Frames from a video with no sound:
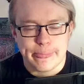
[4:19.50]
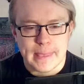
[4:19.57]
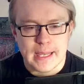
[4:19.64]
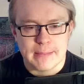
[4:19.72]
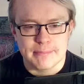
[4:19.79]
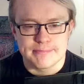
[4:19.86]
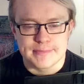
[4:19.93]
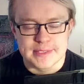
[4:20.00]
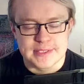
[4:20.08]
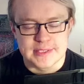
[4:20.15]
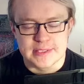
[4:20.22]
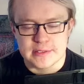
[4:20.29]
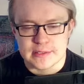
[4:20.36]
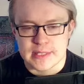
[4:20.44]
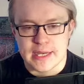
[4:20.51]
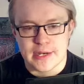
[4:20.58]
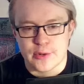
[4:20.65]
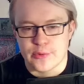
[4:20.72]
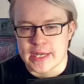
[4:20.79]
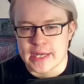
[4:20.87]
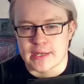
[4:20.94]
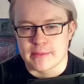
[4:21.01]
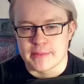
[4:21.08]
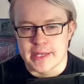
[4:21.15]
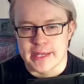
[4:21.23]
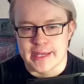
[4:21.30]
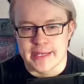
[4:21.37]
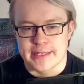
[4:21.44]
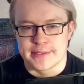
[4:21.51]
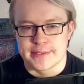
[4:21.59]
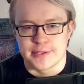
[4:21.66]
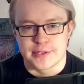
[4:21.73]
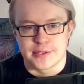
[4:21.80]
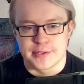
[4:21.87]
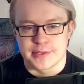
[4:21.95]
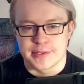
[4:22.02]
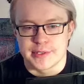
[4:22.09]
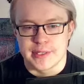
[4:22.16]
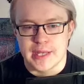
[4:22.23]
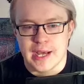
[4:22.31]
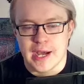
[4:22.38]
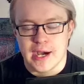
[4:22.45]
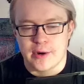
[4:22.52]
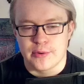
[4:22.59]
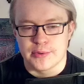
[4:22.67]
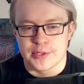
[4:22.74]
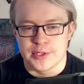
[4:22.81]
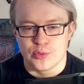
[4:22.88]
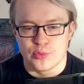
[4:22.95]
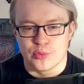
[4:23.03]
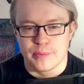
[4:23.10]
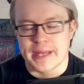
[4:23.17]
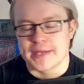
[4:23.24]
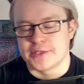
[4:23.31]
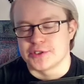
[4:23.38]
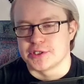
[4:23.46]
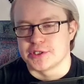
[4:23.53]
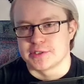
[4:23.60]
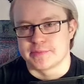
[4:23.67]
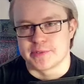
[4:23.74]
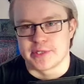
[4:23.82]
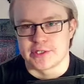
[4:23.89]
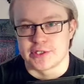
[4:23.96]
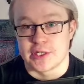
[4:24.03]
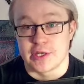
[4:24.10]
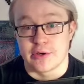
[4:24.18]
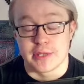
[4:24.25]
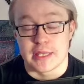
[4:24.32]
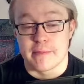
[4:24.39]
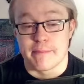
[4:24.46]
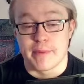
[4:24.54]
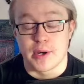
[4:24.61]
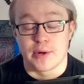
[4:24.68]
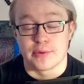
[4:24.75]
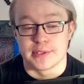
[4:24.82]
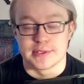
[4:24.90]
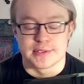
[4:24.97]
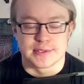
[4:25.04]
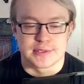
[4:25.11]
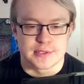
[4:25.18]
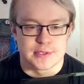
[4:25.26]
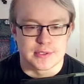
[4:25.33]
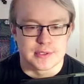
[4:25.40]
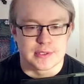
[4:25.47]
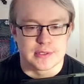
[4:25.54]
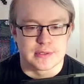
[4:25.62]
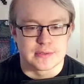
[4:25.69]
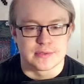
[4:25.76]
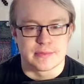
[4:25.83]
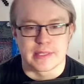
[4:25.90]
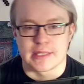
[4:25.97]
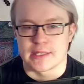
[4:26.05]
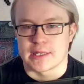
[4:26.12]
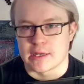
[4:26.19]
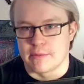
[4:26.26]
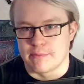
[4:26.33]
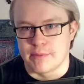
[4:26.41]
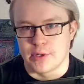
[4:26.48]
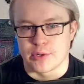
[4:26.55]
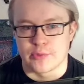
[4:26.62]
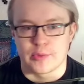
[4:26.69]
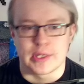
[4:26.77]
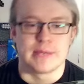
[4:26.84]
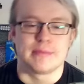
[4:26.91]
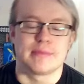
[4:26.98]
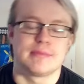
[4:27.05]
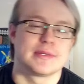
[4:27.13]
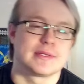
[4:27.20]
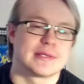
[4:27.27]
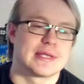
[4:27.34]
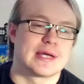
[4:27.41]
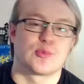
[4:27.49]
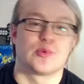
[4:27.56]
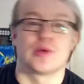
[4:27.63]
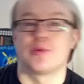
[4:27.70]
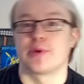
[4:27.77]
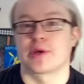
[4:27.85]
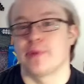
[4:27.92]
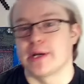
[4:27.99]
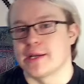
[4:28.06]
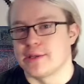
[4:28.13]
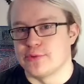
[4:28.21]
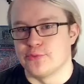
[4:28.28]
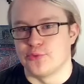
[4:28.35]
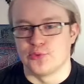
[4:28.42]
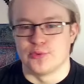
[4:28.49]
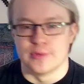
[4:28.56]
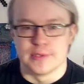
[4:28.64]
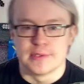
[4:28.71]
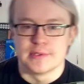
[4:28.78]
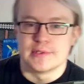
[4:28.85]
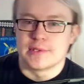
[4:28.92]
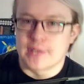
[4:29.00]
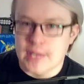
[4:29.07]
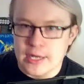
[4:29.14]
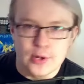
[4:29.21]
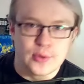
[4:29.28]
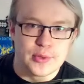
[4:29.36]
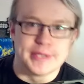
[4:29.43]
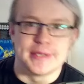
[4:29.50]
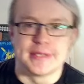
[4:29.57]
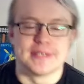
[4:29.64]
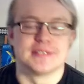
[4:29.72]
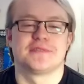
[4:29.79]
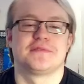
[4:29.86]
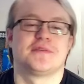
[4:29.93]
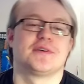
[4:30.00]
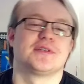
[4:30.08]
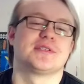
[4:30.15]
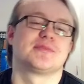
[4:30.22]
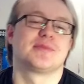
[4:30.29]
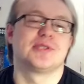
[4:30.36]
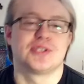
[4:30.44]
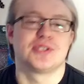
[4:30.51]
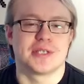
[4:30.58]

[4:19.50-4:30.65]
I'm still kind of racking my head on how you banish this potentially on the opponent's turn to make it like a board wipe. That would require you to go in this first, which,